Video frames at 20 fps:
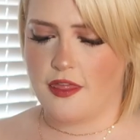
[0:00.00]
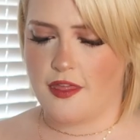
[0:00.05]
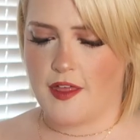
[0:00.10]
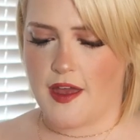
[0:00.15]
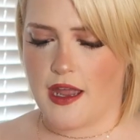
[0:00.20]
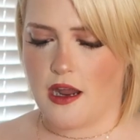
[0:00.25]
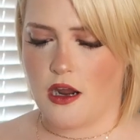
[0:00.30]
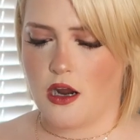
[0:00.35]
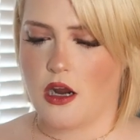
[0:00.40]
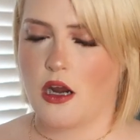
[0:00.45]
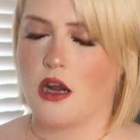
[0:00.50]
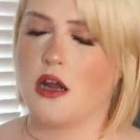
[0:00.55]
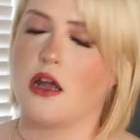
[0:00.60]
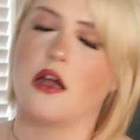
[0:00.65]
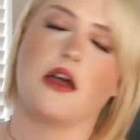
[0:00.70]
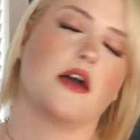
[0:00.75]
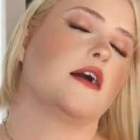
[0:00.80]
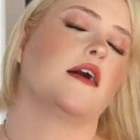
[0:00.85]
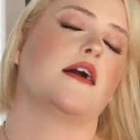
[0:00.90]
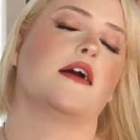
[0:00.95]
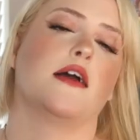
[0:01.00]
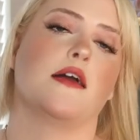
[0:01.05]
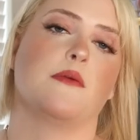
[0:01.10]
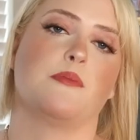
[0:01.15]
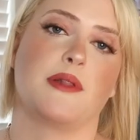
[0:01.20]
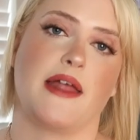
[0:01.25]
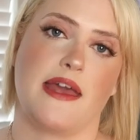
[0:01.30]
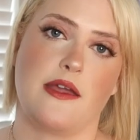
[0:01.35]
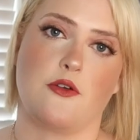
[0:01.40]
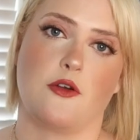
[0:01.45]
their
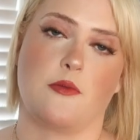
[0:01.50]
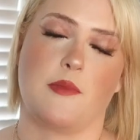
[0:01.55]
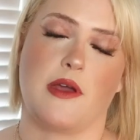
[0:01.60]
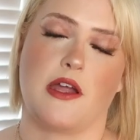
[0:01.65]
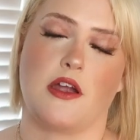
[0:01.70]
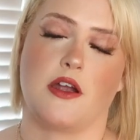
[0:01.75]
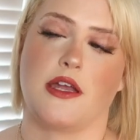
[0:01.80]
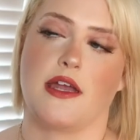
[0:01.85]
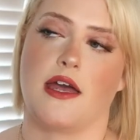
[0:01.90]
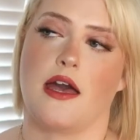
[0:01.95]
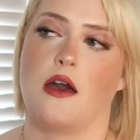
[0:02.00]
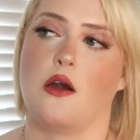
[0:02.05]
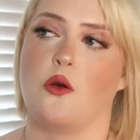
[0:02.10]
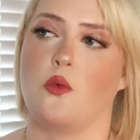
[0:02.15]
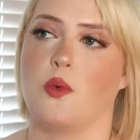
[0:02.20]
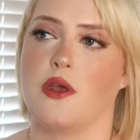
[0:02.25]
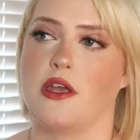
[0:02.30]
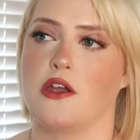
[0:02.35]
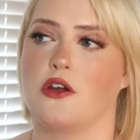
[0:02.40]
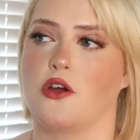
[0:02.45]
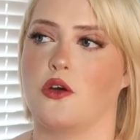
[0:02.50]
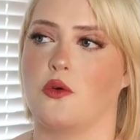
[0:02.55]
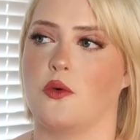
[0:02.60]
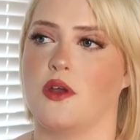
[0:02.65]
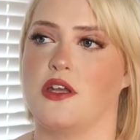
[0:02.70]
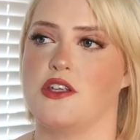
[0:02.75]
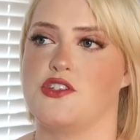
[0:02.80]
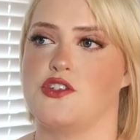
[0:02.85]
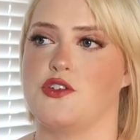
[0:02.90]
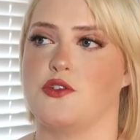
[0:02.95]
playroom area, we are
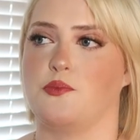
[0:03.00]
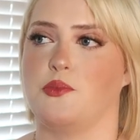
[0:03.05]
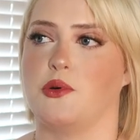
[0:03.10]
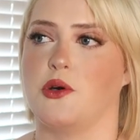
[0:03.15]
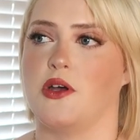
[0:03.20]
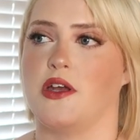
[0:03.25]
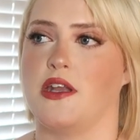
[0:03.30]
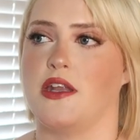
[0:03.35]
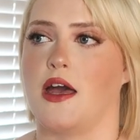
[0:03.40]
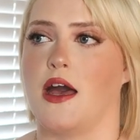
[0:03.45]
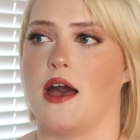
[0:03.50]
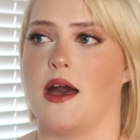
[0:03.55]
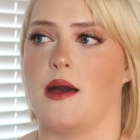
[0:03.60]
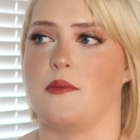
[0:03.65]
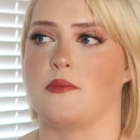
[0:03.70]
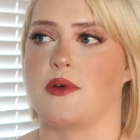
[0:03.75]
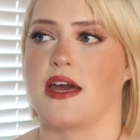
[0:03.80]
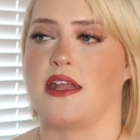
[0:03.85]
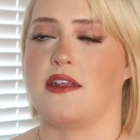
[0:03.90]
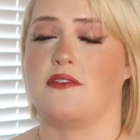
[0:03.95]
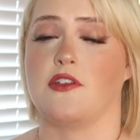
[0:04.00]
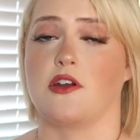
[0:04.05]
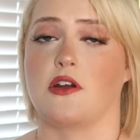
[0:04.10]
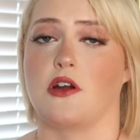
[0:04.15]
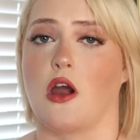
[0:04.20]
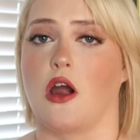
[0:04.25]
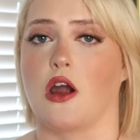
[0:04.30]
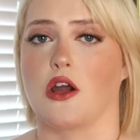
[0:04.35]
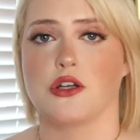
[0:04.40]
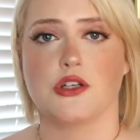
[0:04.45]
going to put um, kind of
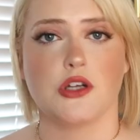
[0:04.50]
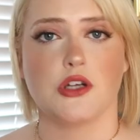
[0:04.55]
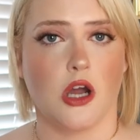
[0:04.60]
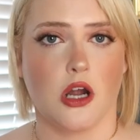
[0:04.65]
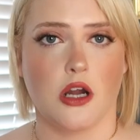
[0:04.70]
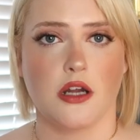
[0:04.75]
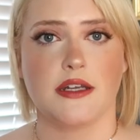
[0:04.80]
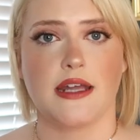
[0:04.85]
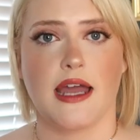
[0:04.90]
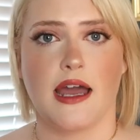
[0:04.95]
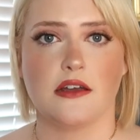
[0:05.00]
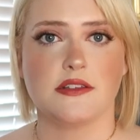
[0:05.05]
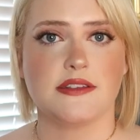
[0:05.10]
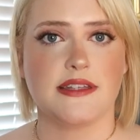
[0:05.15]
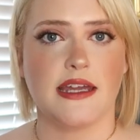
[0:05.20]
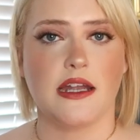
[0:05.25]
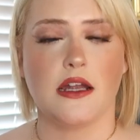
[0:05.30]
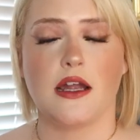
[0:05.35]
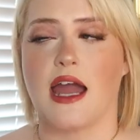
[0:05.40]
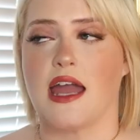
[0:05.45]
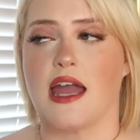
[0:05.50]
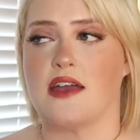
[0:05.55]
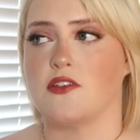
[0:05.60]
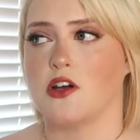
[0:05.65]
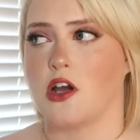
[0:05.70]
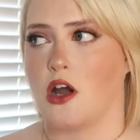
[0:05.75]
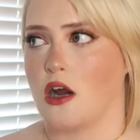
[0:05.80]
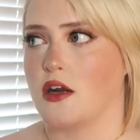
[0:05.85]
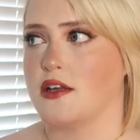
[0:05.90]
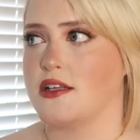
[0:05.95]
their art cart out there. I have
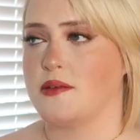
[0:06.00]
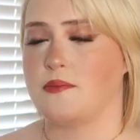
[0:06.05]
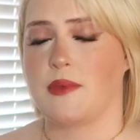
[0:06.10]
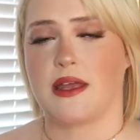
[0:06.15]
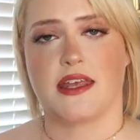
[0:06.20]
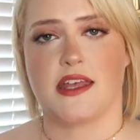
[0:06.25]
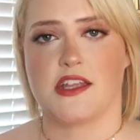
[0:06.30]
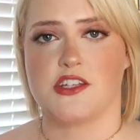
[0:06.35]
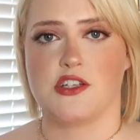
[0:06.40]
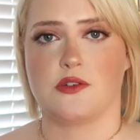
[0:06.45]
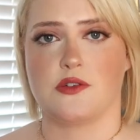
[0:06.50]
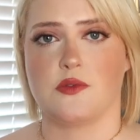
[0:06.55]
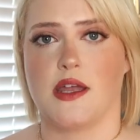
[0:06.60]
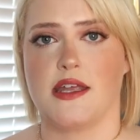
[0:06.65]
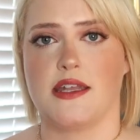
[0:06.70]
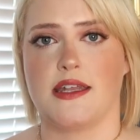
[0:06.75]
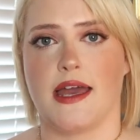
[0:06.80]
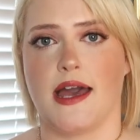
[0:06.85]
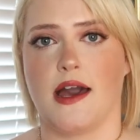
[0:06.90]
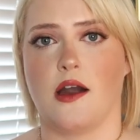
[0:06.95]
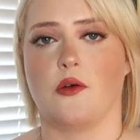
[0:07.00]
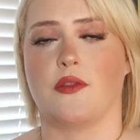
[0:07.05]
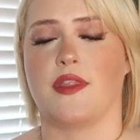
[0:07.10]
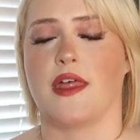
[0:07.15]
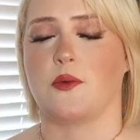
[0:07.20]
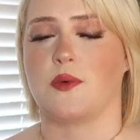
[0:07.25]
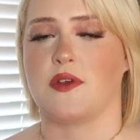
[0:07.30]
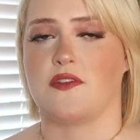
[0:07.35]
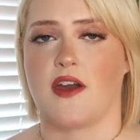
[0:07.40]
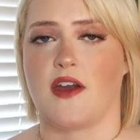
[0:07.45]
a cart in my kitchen right now
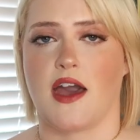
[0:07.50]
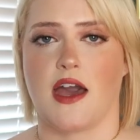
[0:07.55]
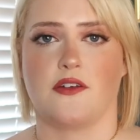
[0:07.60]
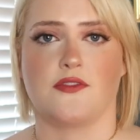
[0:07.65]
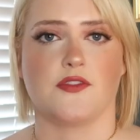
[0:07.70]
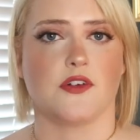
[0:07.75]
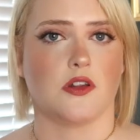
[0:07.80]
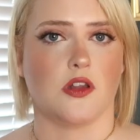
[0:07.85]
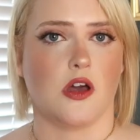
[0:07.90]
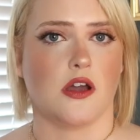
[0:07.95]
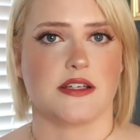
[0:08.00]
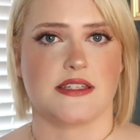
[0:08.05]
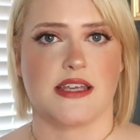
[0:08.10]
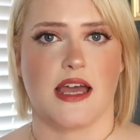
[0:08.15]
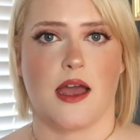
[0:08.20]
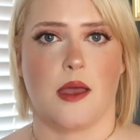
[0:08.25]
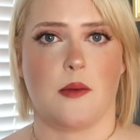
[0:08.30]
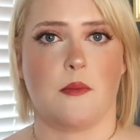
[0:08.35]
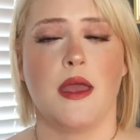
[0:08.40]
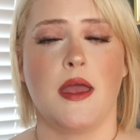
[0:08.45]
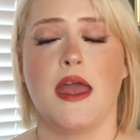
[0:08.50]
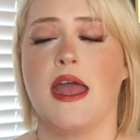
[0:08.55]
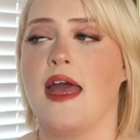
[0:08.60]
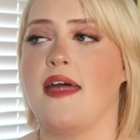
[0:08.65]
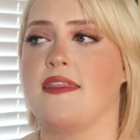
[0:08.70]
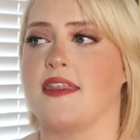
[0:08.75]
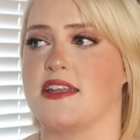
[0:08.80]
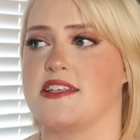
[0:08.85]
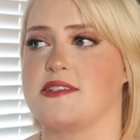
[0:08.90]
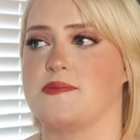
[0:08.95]
that we've had for a long time
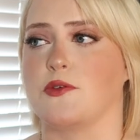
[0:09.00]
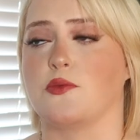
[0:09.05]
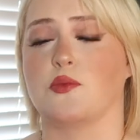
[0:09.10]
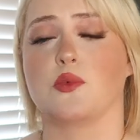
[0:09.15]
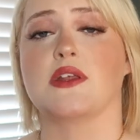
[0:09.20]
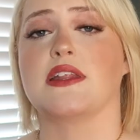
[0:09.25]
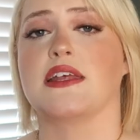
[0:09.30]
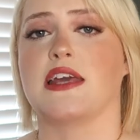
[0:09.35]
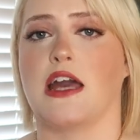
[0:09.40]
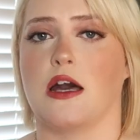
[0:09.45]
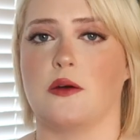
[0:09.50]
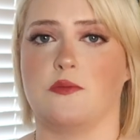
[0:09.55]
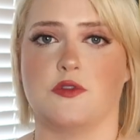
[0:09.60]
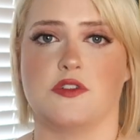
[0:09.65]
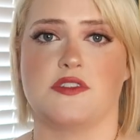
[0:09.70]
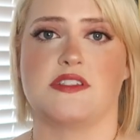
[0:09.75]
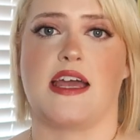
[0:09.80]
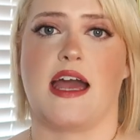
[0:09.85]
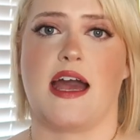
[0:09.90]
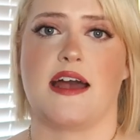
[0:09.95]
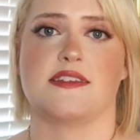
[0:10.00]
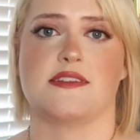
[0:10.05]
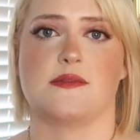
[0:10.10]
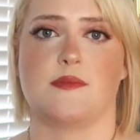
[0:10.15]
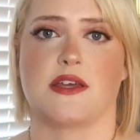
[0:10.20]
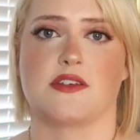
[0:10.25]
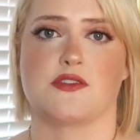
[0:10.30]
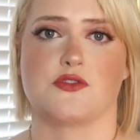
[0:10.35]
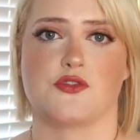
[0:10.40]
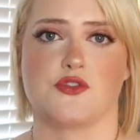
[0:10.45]
that has been really helpful to add
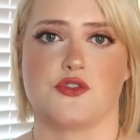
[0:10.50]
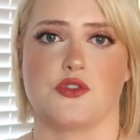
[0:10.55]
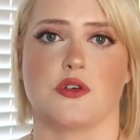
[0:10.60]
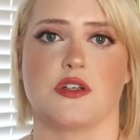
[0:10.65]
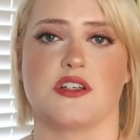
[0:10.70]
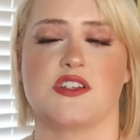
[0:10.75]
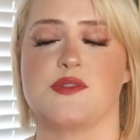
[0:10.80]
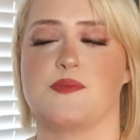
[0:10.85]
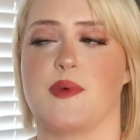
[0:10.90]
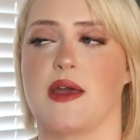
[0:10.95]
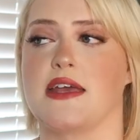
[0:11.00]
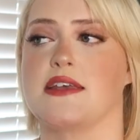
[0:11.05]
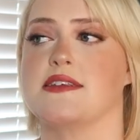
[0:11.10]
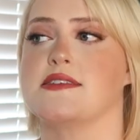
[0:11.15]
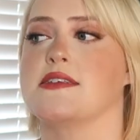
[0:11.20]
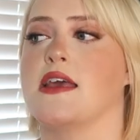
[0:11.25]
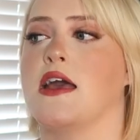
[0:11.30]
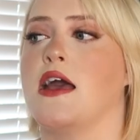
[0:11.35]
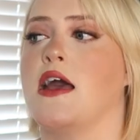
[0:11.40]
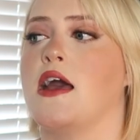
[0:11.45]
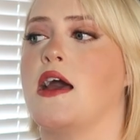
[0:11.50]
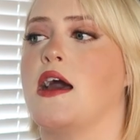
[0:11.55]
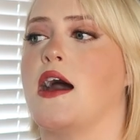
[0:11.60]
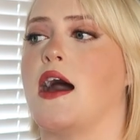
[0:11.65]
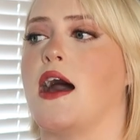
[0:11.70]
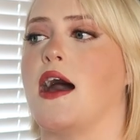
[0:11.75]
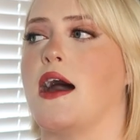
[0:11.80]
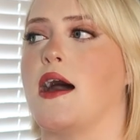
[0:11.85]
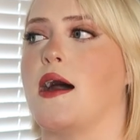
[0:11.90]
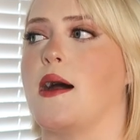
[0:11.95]
some extra storage space.
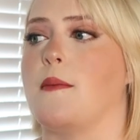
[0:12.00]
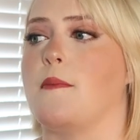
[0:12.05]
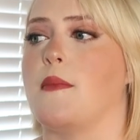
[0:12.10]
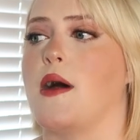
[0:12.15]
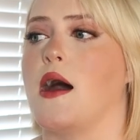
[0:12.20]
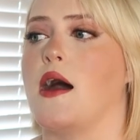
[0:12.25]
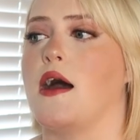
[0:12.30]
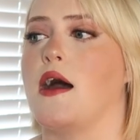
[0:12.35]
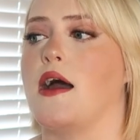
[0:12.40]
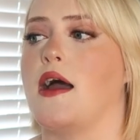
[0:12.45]
Um,